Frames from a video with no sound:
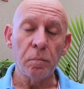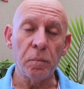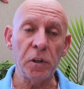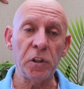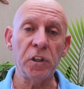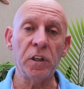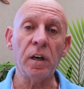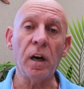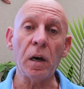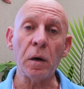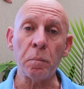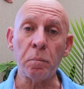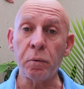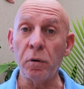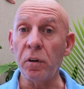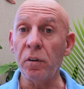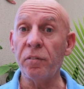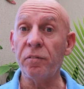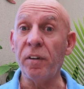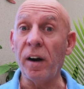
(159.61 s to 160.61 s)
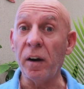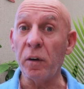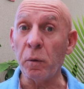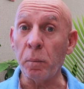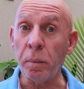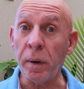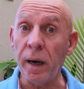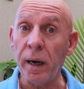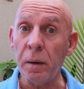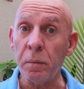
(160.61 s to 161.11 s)
But you got to prove final
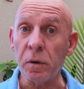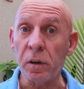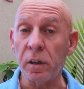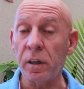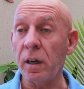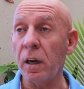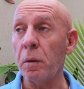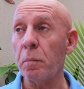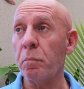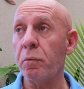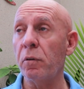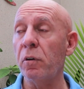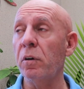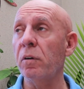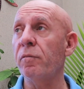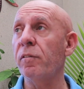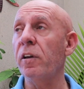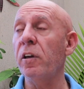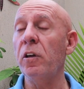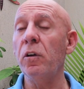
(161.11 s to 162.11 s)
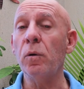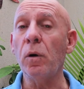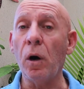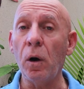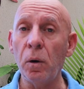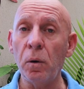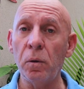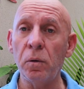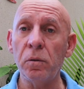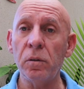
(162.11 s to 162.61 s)
payment. You got to prove that you
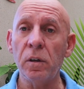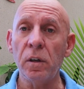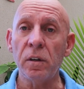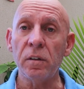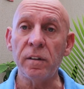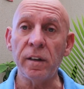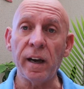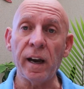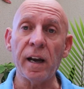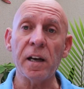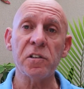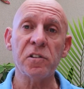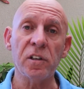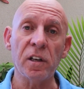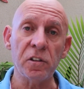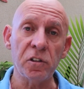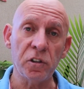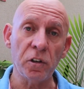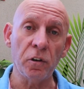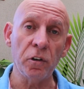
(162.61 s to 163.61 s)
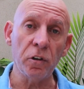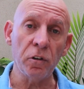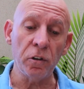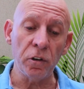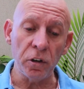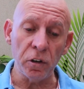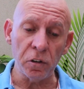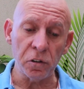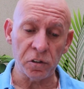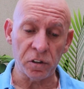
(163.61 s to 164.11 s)
own the assets that you're
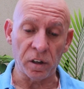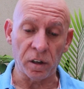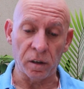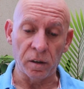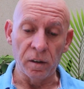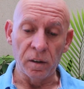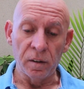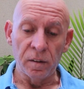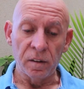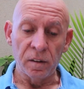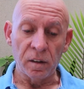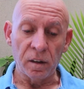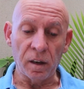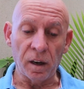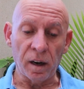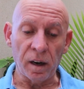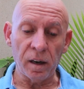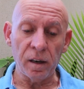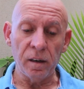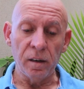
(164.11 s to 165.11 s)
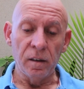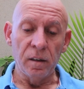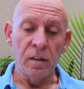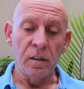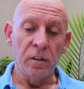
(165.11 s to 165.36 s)
using, okay?